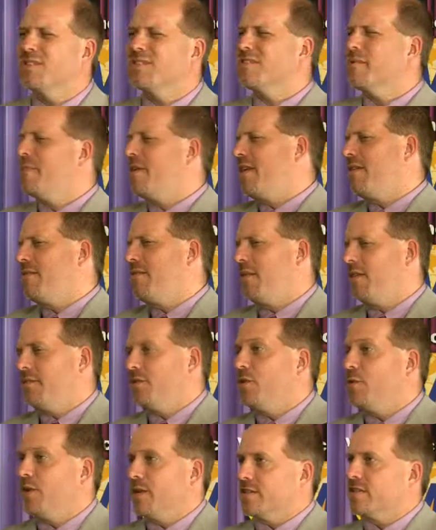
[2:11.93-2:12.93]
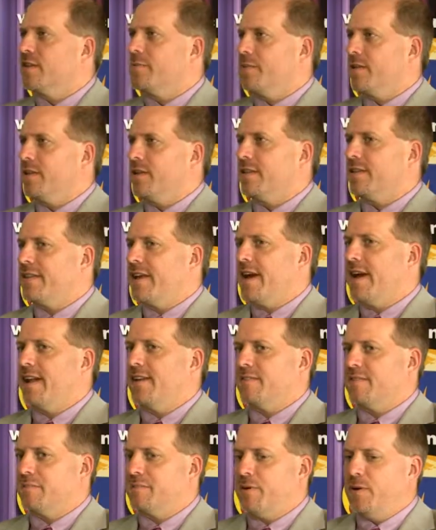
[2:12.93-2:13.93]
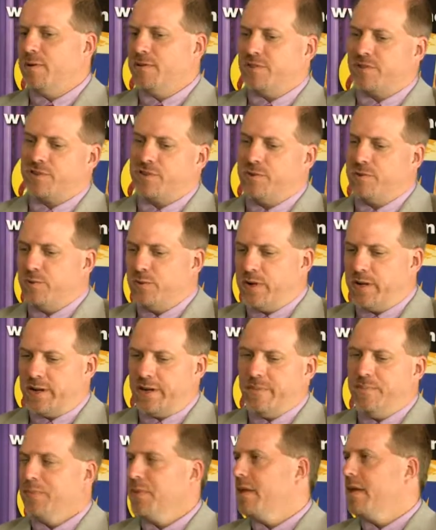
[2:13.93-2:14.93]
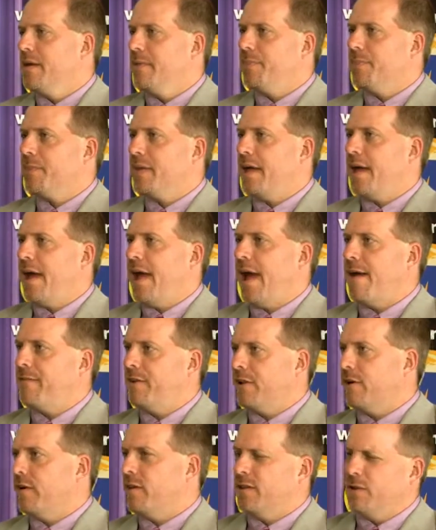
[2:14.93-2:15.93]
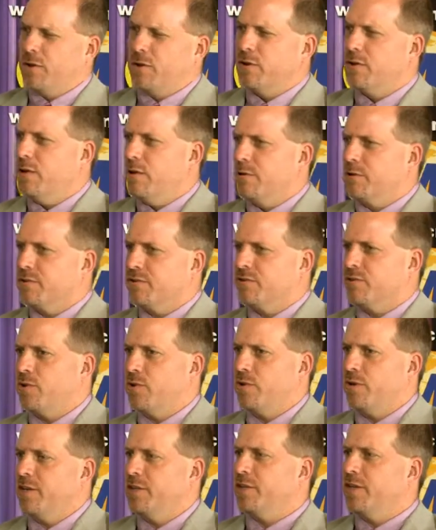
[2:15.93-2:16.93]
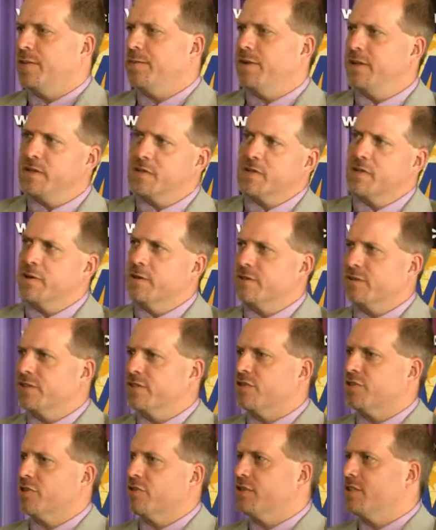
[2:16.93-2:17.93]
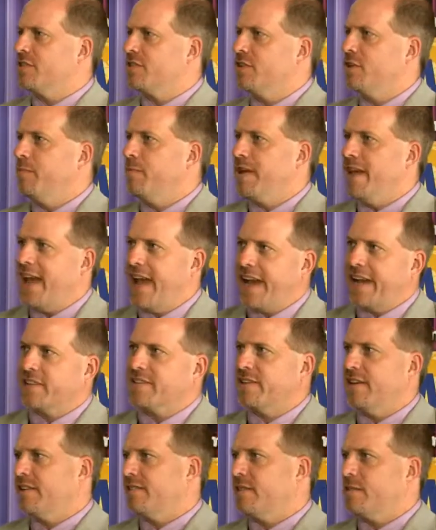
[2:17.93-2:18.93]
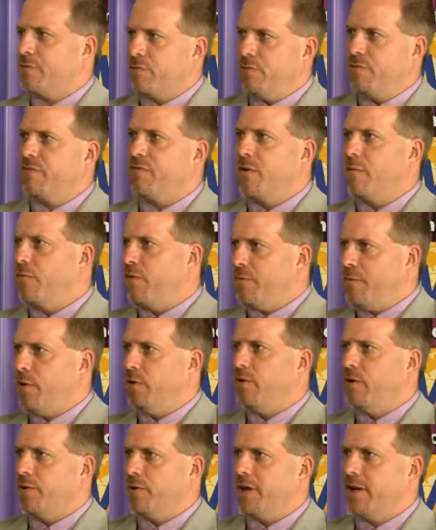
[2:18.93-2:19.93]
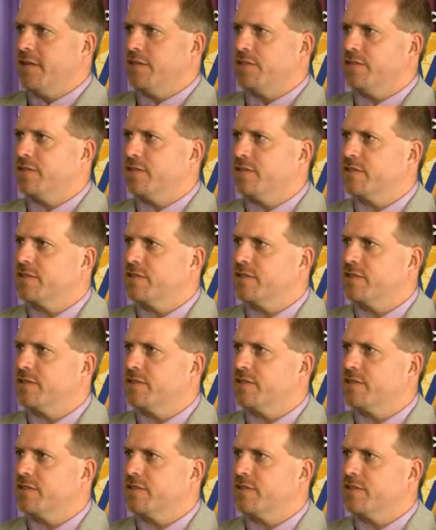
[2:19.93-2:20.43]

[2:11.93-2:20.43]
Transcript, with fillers: the benefit of doing something like that as opposed to uh, having all lo local storage. I mean, those can certainly still be accessed through, from remote locations.